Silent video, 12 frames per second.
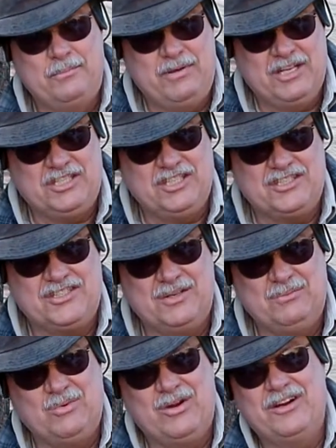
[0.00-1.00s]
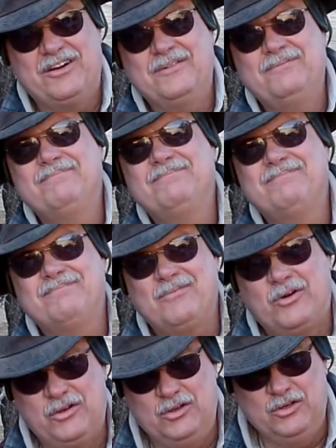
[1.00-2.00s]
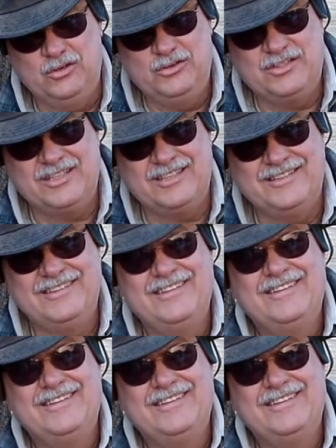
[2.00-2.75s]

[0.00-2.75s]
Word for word: you pitch it somewhere or you lose it,